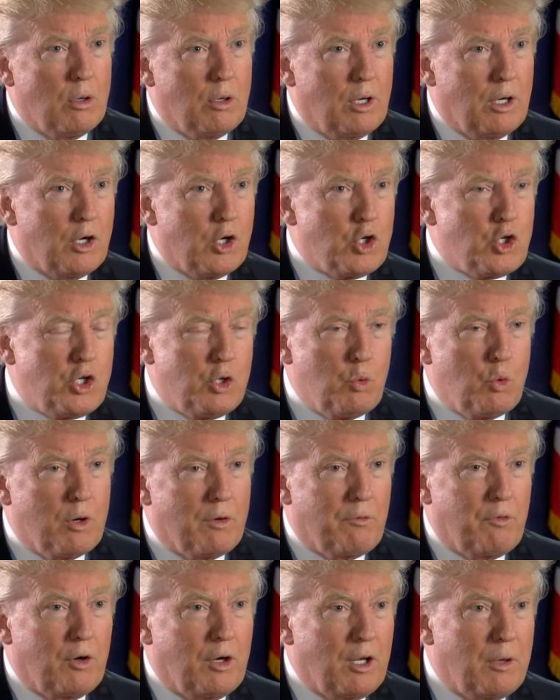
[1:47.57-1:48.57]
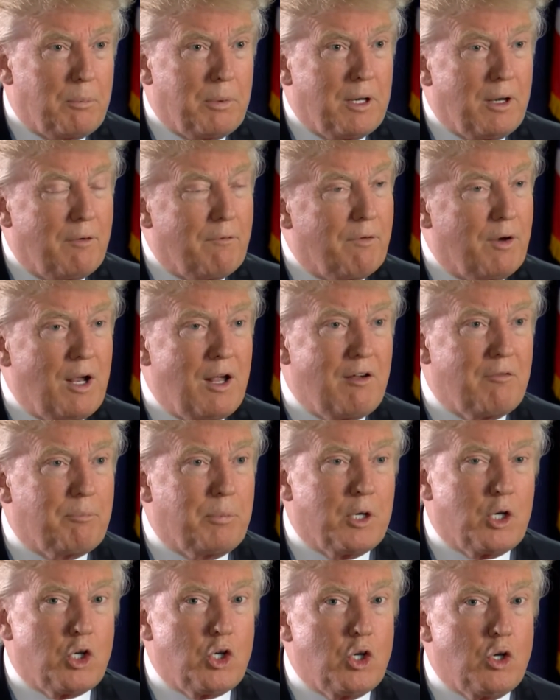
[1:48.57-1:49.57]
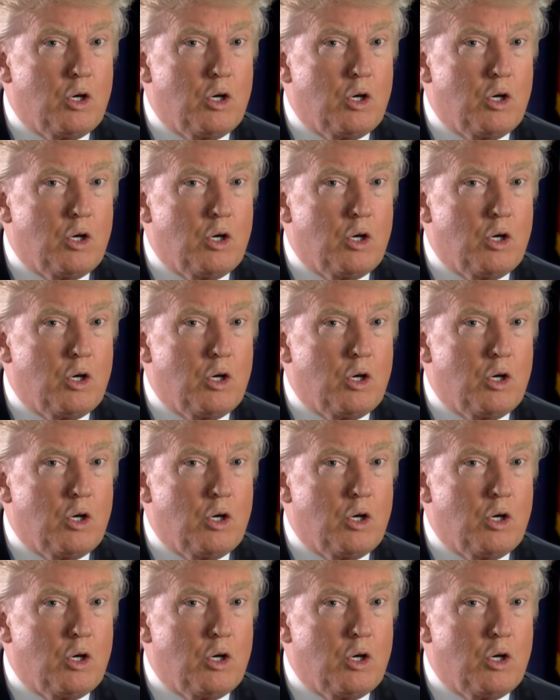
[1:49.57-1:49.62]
uh, she would have really been involved, but